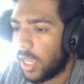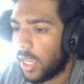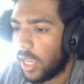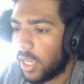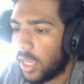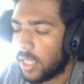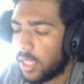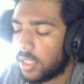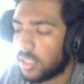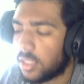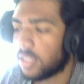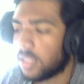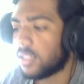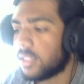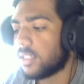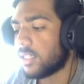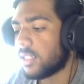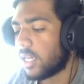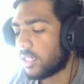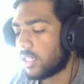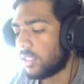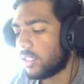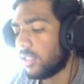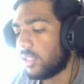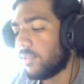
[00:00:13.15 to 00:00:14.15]
And this is
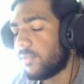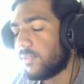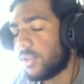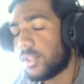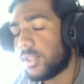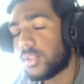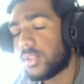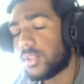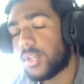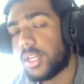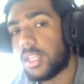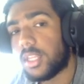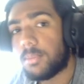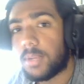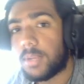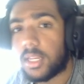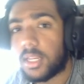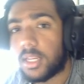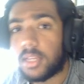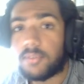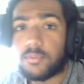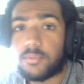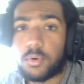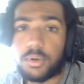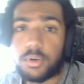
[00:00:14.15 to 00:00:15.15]
actually the first trade at the
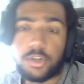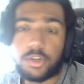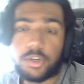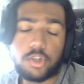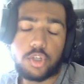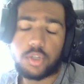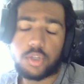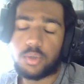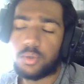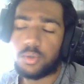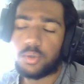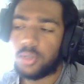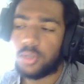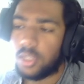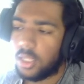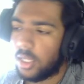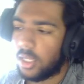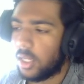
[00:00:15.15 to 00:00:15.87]
beginning of quarter two.